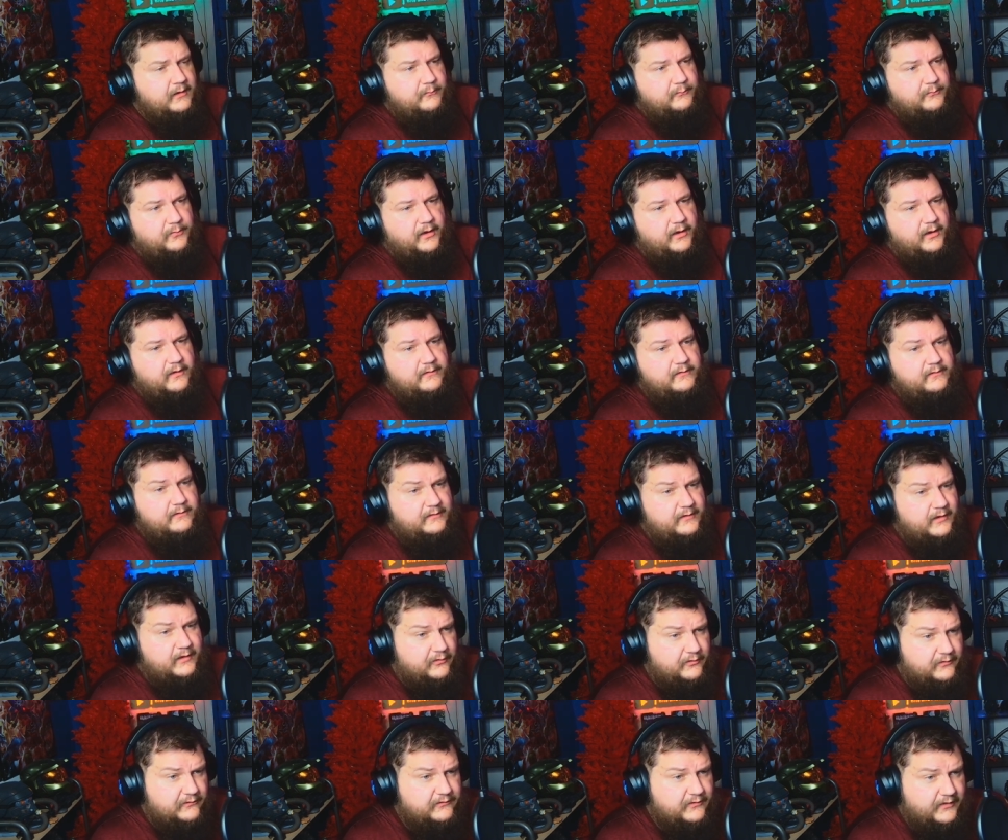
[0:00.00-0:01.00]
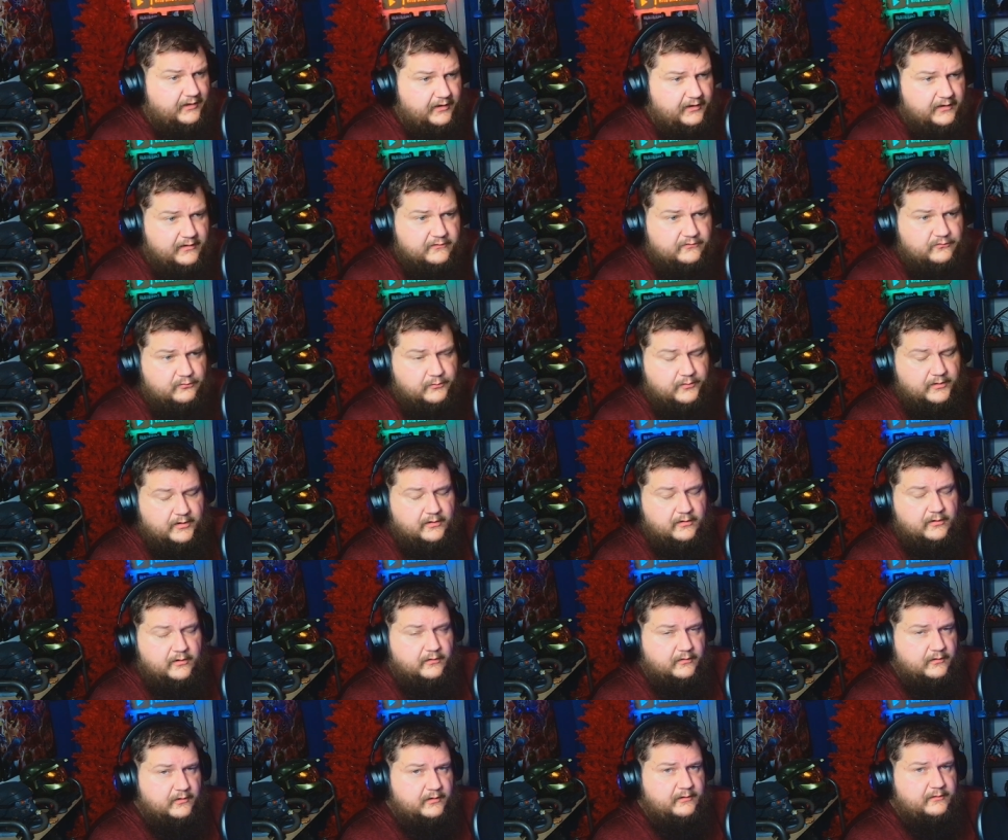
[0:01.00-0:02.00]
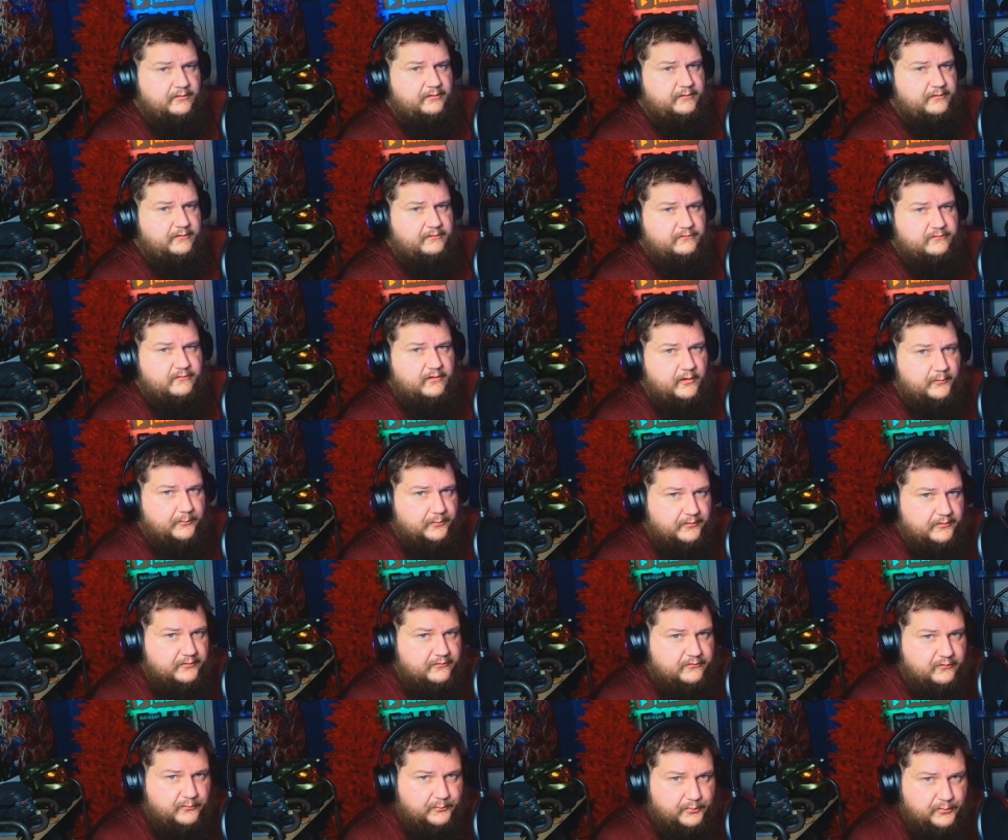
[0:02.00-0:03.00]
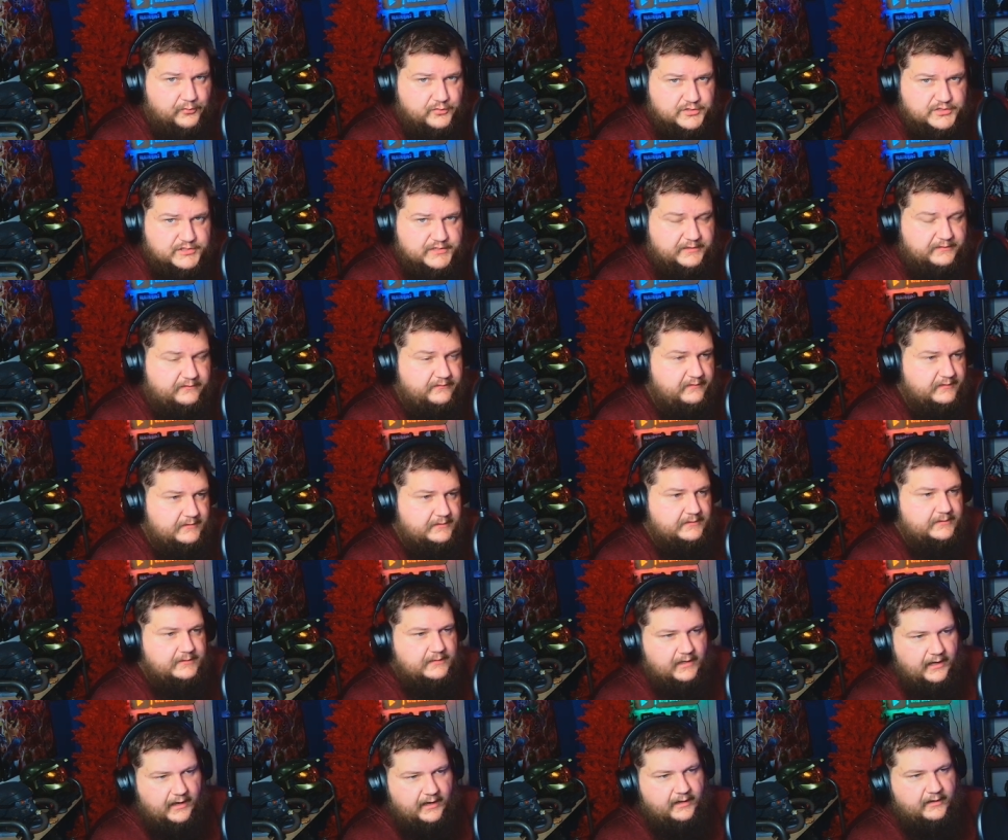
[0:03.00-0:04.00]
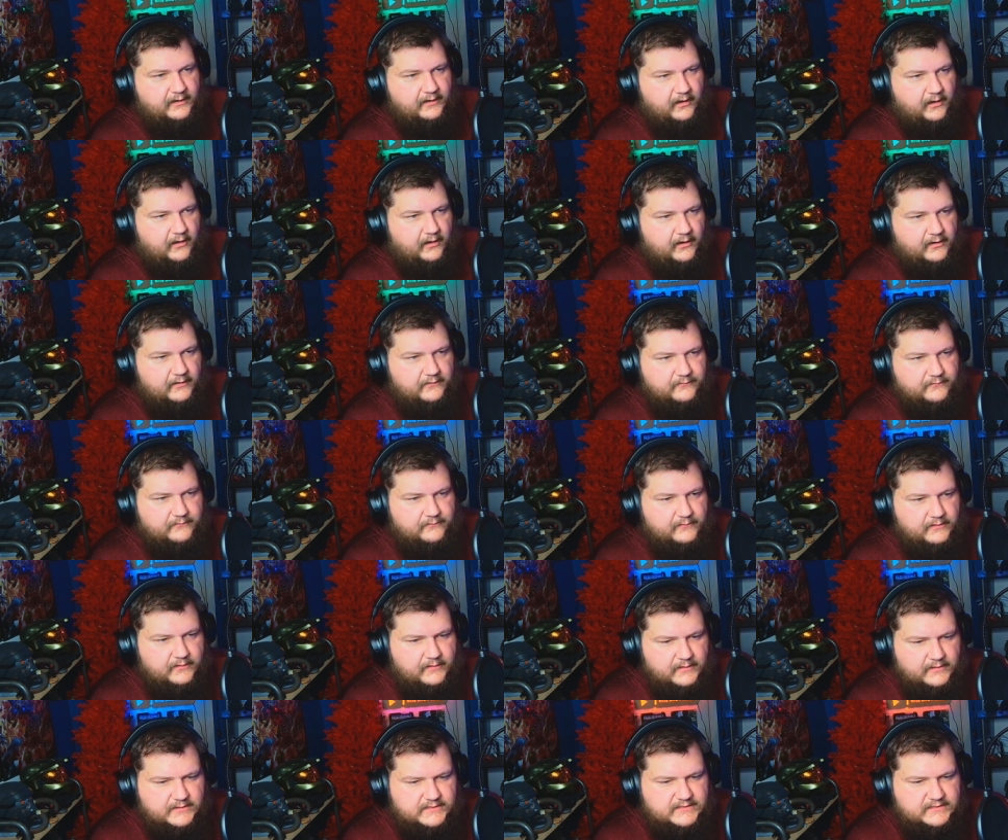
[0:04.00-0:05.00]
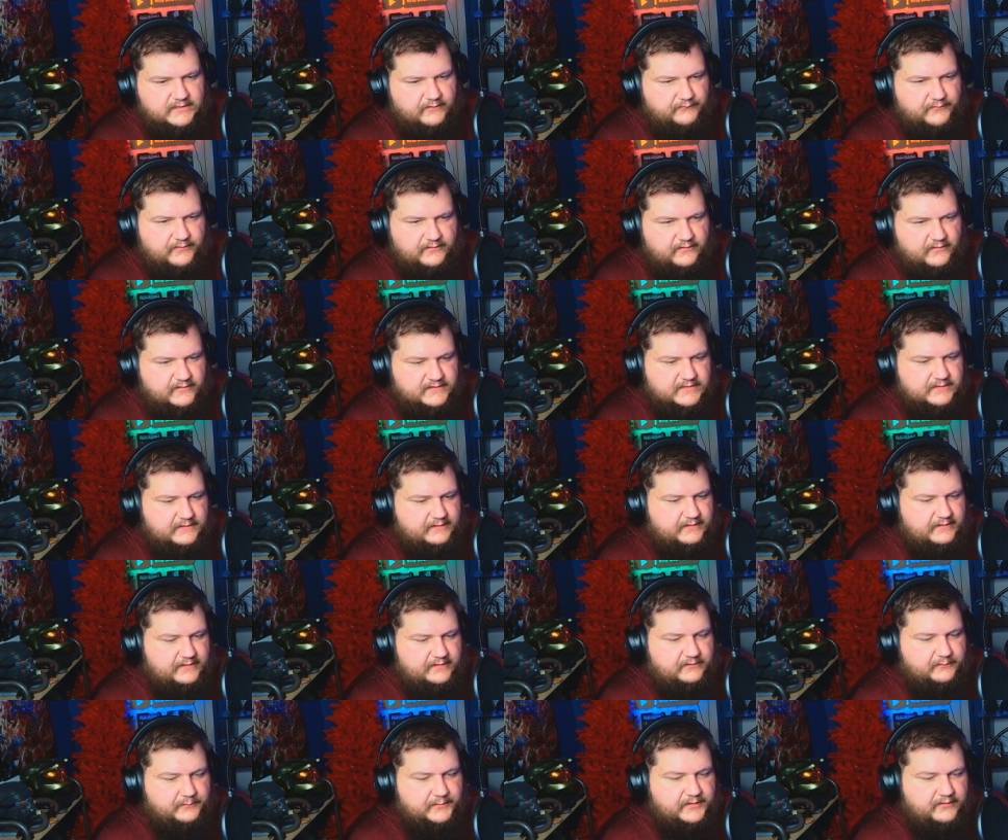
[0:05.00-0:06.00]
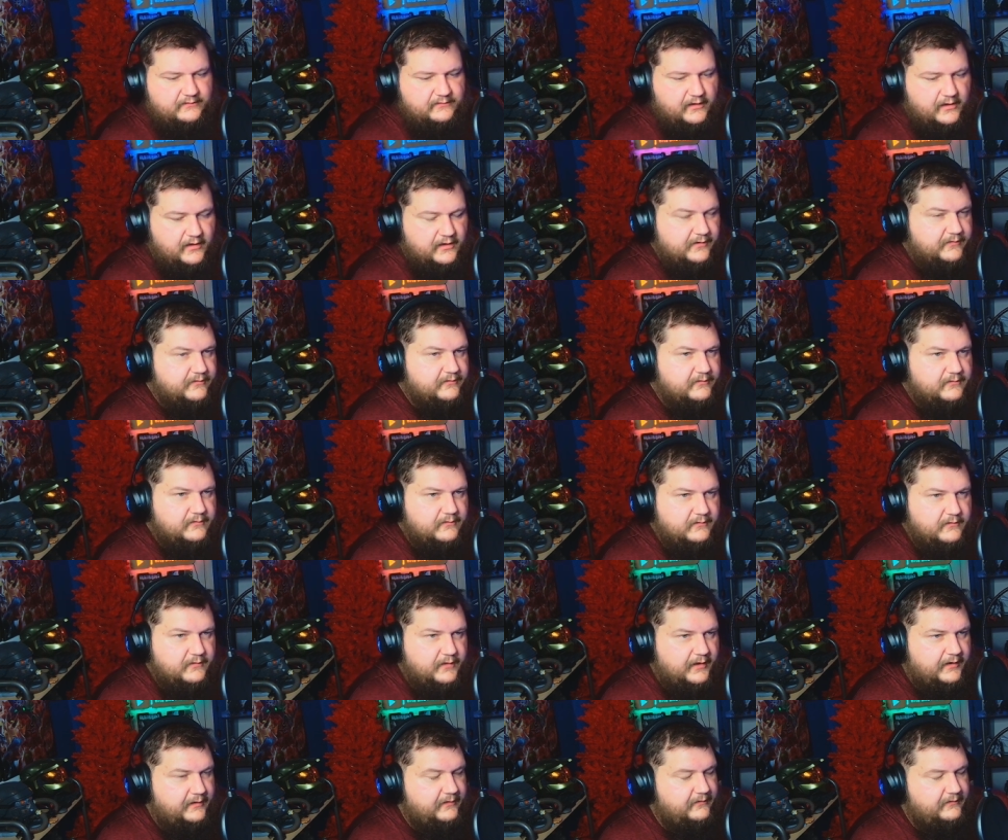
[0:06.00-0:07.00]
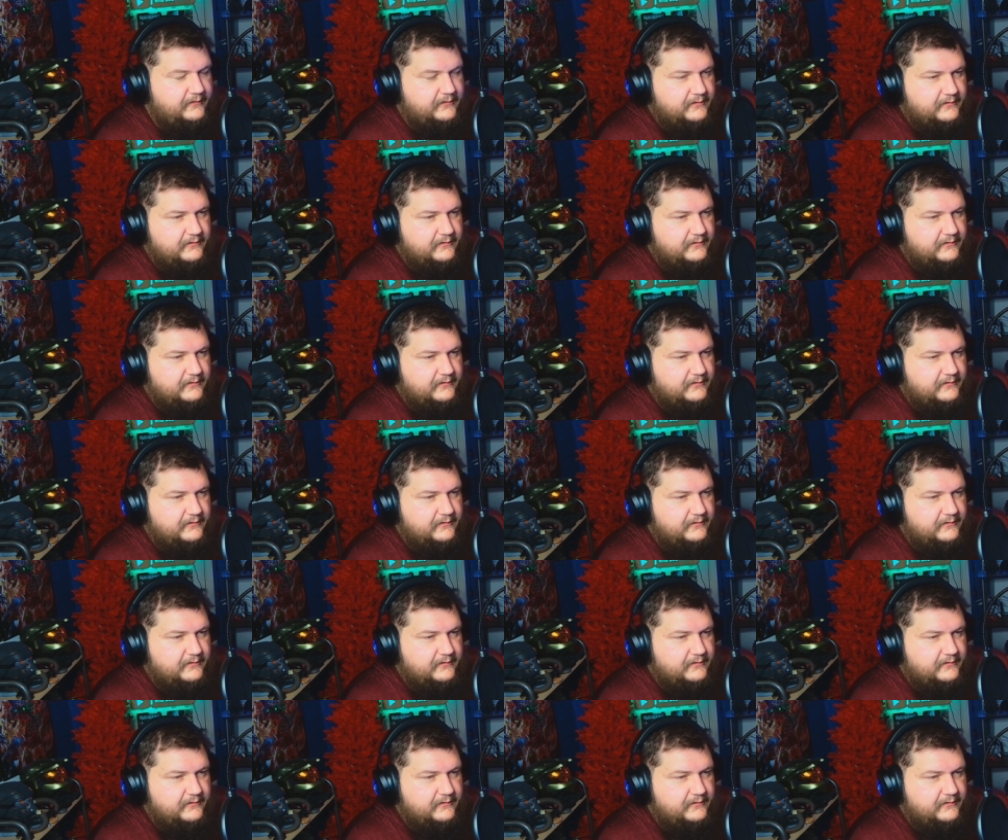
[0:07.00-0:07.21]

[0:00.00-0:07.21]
But there is a case where a lot of these companies are pushing DEI on stuff that doesn't need to be done. And